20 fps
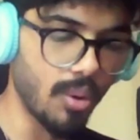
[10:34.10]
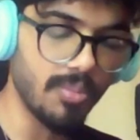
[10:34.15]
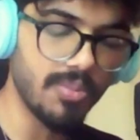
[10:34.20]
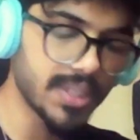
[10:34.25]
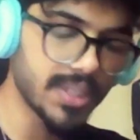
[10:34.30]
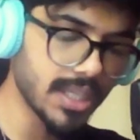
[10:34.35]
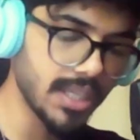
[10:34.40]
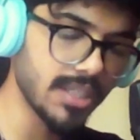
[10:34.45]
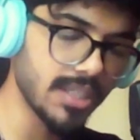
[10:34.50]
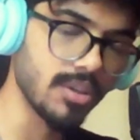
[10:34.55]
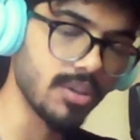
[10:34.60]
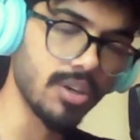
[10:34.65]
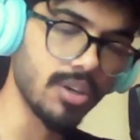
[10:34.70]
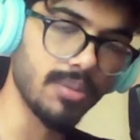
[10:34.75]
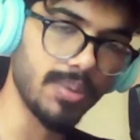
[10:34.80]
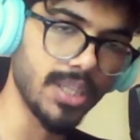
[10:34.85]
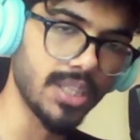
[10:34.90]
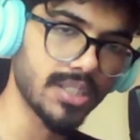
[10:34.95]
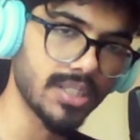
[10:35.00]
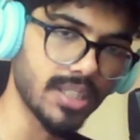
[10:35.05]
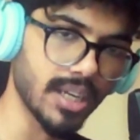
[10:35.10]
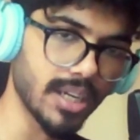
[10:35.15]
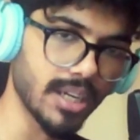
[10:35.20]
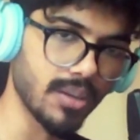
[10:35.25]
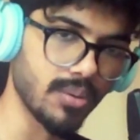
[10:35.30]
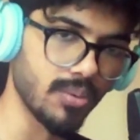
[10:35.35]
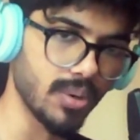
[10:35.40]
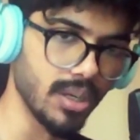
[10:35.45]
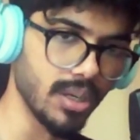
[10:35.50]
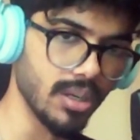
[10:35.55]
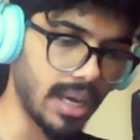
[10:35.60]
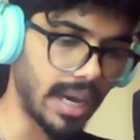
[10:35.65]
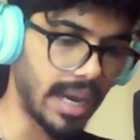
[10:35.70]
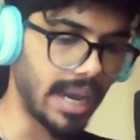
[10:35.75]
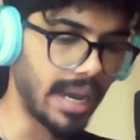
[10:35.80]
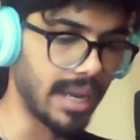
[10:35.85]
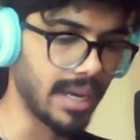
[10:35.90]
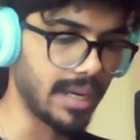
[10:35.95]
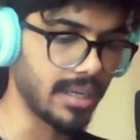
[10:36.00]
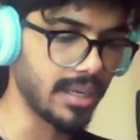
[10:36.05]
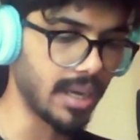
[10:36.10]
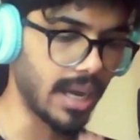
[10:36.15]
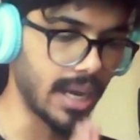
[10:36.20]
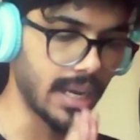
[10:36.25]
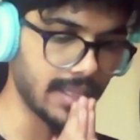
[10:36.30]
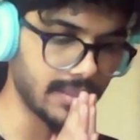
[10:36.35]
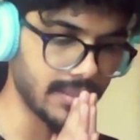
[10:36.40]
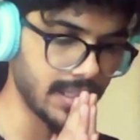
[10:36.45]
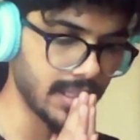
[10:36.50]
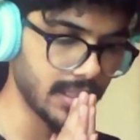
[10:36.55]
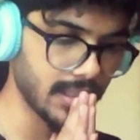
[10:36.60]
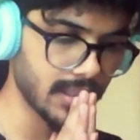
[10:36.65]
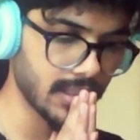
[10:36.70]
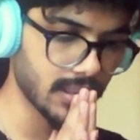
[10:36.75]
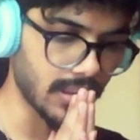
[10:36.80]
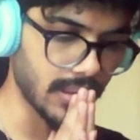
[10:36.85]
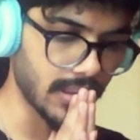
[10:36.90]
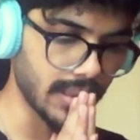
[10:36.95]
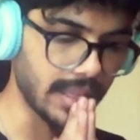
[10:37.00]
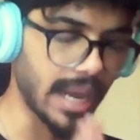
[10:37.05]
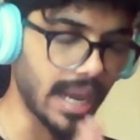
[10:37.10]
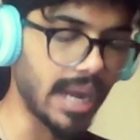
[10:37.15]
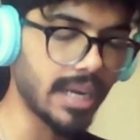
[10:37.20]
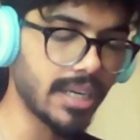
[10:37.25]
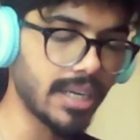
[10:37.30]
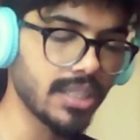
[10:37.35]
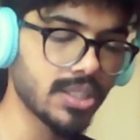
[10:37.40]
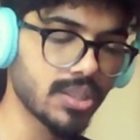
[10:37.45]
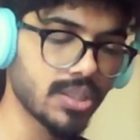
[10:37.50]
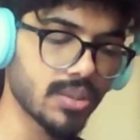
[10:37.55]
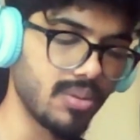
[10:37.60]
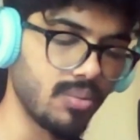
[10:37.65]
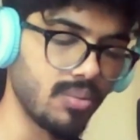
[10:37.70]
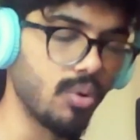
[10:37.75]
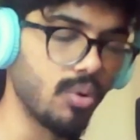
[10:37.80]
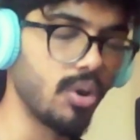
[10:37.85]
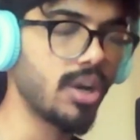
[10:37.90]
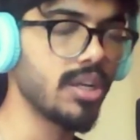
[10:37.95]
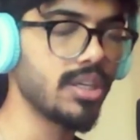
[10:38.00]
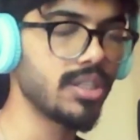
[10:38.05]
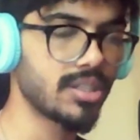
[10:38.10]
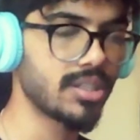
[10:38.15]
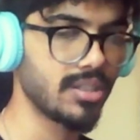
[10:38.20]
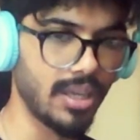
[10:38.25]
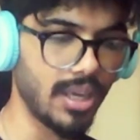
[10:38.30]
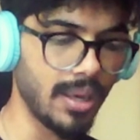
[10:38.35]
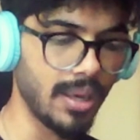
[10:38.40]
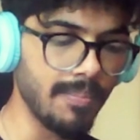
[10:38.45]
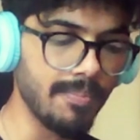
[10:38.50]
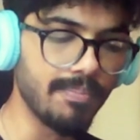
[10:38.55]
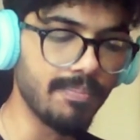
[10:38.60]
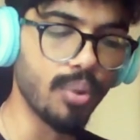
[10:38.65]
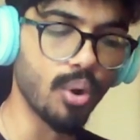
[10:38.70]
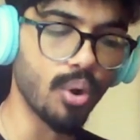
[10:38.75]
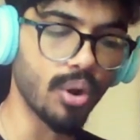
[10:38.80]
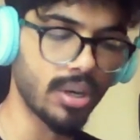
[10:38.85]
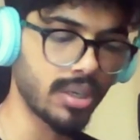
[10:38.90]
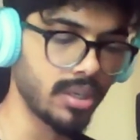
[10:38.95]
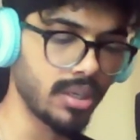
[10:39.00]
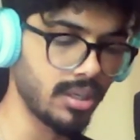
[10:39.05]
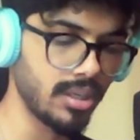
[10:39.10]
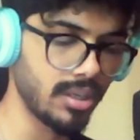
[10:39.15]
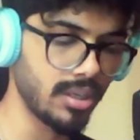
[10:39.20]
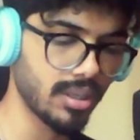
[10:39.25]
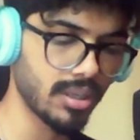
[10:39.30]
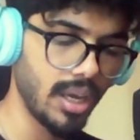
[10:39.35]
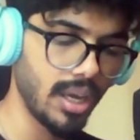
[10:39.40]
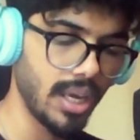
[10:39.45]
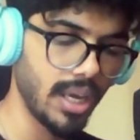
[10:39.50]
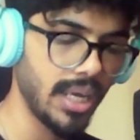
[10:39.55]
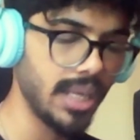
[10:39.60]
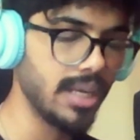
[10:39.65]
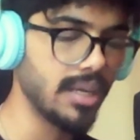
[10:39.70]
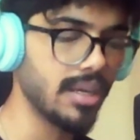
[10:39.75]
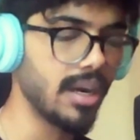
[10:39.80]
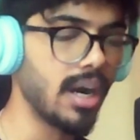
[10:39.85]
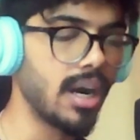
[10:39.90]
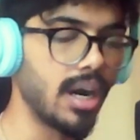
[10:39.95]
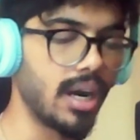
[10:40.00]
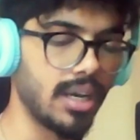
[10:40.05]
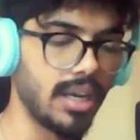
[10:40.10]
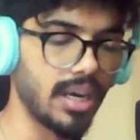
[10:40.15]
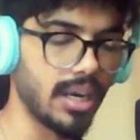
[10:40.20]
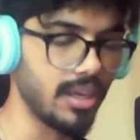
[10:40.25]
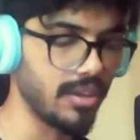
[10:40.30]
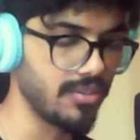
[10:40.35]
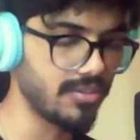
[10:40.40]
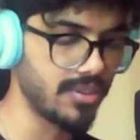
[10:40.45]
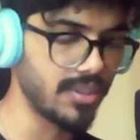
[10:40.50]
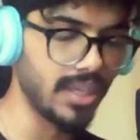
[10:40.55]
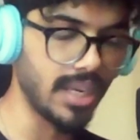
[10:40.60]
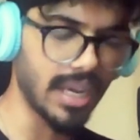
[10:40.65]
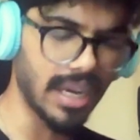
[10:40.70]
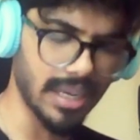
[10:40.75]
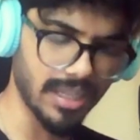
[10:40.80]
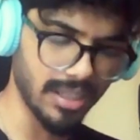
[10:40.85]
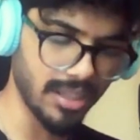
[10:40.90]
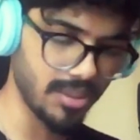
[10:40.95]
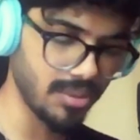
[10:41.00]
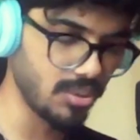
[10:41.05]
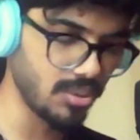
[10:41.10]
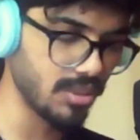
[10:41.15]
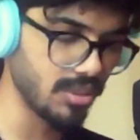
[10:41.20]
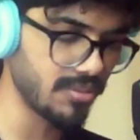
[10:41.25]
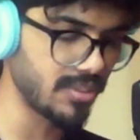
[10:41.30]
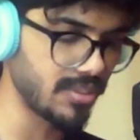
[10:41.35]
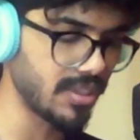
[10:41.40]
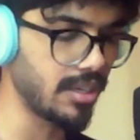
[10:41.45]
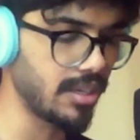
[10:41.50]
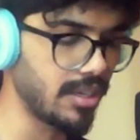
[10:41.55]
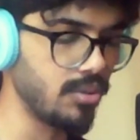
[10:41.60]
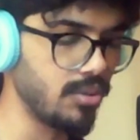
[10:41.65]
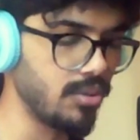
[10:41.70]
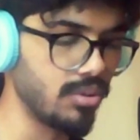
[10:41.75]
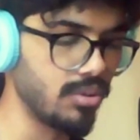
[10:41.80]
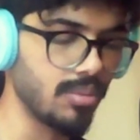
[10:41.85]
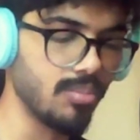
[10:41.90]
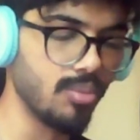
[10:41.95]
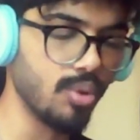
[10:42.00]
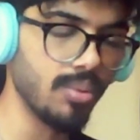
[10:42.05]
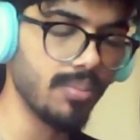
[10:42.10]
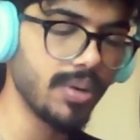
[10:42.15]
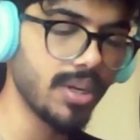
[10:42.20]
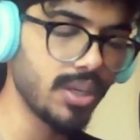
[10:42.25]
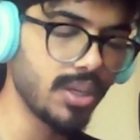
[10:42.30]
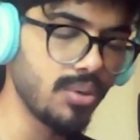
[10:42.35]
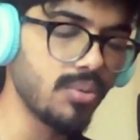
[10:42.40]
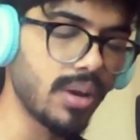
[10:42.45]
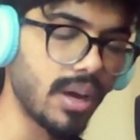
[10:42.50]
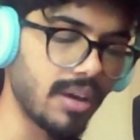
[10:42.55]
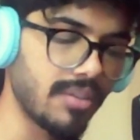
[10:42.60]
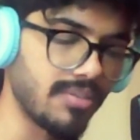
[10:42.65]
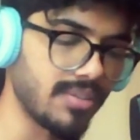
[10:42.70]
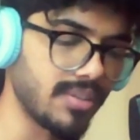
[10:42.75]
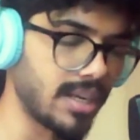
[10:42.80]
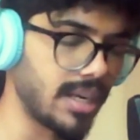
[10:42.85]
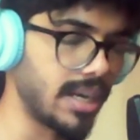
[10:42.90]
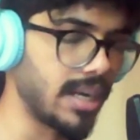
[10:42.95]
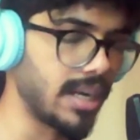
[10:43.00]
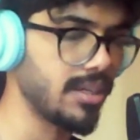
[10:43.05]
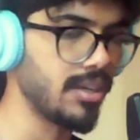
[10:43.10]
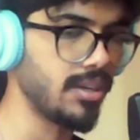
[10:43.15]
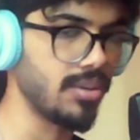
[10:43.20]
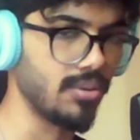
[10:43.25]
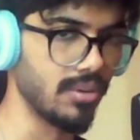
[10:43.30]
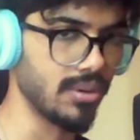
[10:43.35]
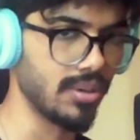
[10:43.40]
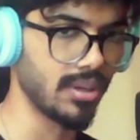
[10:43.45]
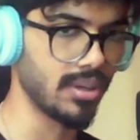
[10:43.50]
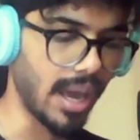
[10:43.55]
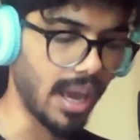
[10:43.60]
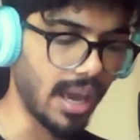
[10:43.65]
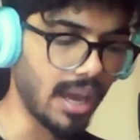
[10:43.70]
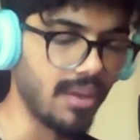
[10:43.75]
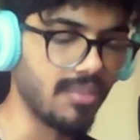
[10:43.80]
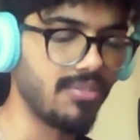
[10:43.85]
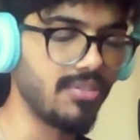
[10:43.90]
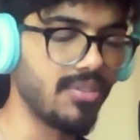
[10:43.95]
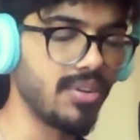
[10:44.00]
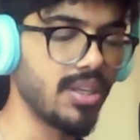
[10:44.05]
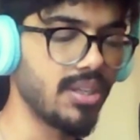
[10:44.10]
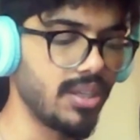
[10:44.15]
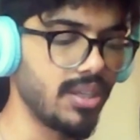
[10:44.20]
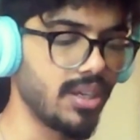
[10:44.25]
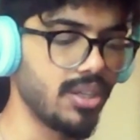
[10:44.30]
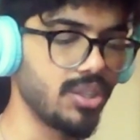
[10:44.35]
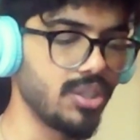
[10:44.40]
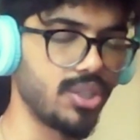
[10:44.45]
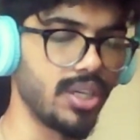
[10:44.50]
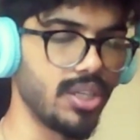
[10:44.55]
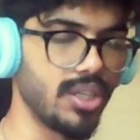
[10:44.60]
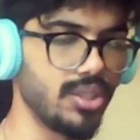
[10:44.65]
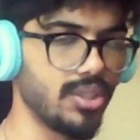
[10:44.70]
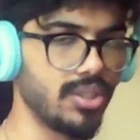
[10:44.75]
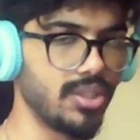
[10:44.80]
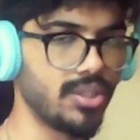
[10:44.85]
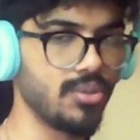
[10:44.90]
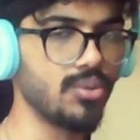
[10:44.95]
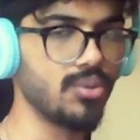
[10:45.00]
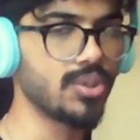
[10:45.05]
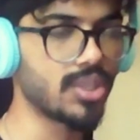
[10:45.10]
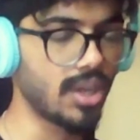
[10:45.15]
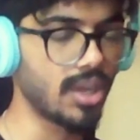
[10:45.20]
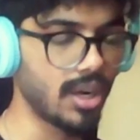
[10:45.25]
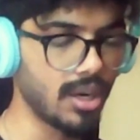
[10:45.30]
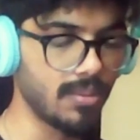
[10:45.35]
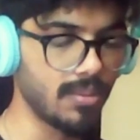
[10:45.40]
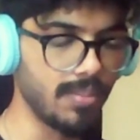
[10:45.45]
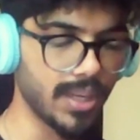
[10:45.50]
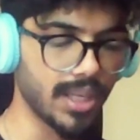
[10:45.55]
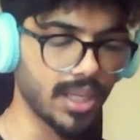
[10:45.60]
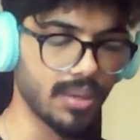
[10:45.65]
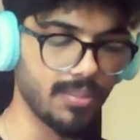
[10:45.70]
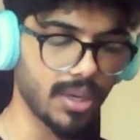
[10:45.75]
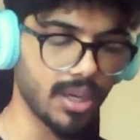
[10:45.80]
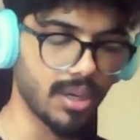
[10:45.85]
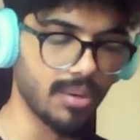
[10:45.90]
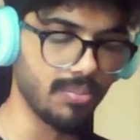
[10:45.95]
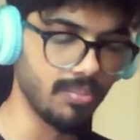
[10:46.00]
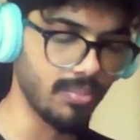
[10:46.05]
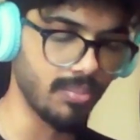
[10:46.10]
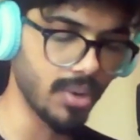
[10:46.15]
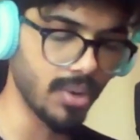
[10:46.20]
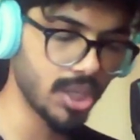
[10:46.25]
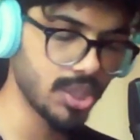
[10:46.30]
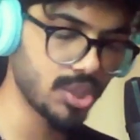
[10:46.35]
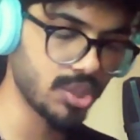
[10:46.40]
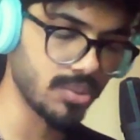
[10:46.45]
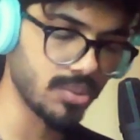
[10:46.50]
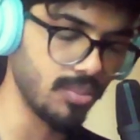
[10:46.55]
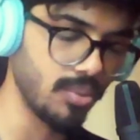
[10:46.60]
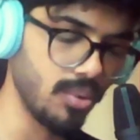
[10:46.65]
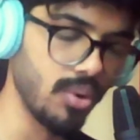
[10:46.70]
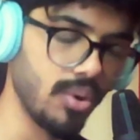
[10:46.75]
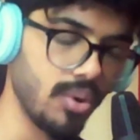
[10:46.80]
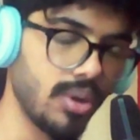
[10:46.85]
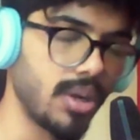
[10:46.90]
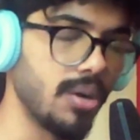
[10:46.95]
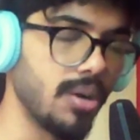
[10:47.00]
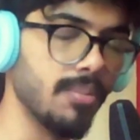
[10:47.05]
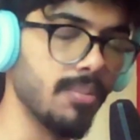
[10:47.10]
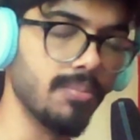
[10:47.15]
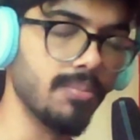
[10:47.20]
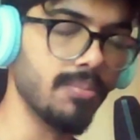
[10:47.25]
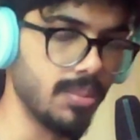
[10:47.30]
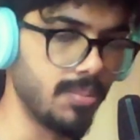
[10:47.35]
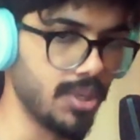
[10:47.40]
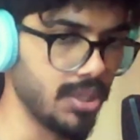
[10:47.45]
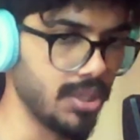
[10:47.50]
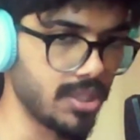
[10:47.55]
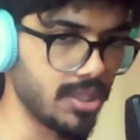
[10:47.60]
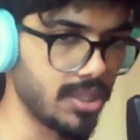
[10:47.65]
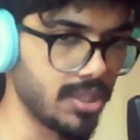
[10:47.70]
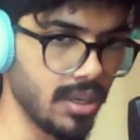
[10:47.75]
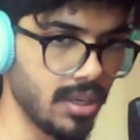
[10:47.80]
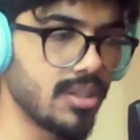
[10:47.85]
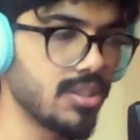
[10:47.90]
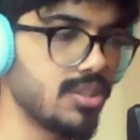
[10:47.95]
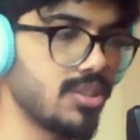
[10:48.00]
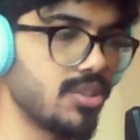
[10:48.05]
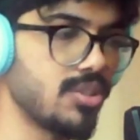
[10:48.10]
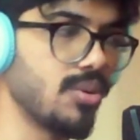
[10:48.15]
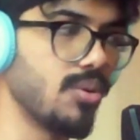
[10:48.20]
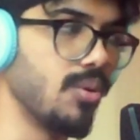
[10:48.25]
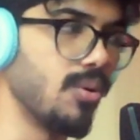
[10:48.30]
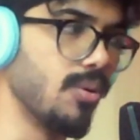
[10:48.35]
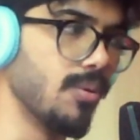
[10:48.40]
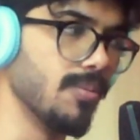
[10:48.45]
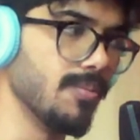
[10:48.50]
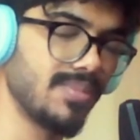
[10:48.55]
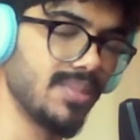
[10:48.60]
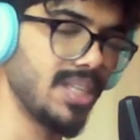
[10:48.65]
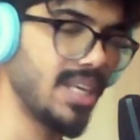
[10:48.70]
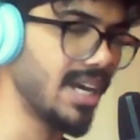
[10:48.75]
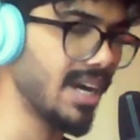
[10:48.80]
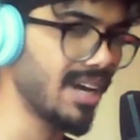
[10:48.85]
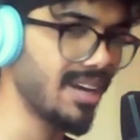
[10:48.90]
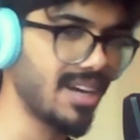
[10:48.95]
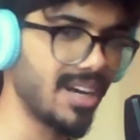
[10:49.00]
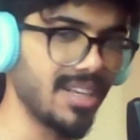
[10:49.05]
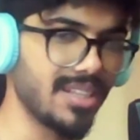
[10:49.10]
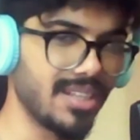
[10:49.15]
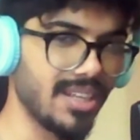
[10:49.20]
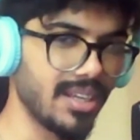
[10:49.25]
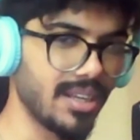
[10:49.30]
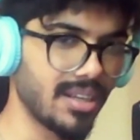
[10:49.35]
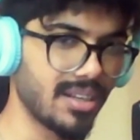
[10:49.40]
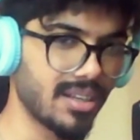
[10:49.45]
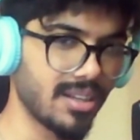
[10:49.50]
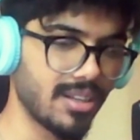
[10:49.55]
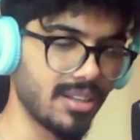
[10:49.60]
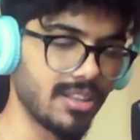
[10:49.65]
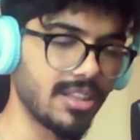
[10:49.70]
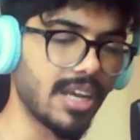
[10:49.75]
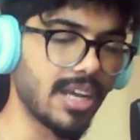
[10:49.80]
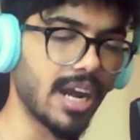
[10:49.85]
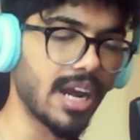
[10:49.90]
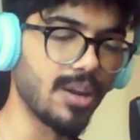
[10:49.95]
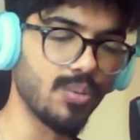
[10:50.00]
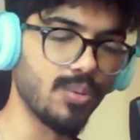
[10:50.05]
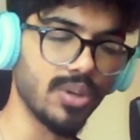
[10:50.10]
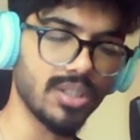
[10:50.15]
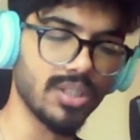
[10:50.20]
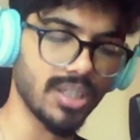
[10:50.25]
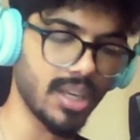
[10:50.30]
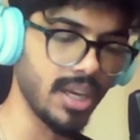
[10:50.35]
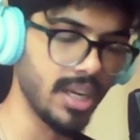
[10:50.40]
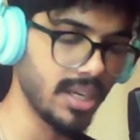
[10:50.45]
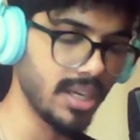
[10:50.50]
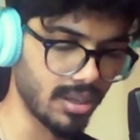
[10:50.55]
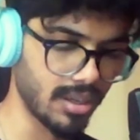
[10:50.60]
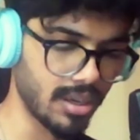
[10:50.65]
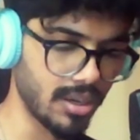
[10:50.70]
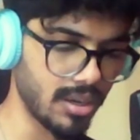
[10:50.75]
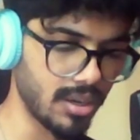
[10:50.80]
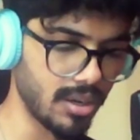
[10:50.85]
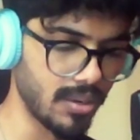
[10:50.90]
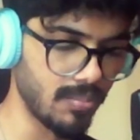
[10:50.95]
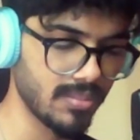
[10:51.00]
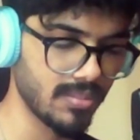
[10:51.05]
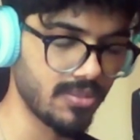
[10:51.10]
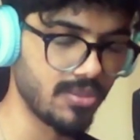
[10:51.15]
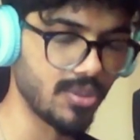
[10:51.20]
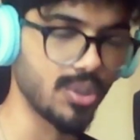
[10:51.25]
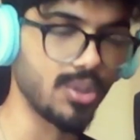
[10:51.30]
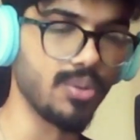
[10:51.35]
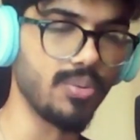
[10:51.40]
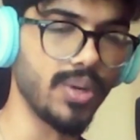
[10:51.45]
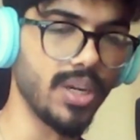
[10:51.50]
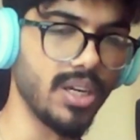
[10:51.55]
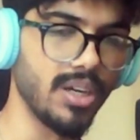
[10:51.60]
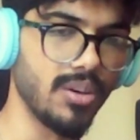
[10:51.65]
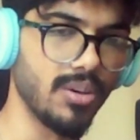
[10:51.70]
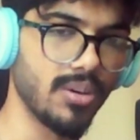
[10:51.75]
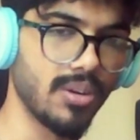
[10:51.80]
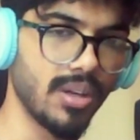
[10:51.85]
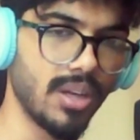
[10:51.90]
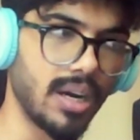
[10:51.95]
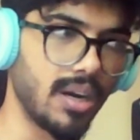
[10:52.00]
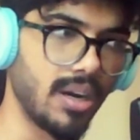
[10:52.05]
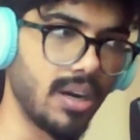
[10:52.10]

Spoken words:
Obviously, it's going to be the second one. And I think that is what is important in our life, the attitude of gratitude. The moment you have gratitude, everything changes. You start becoming a much more humble person. So yeah, I think that was it for the video.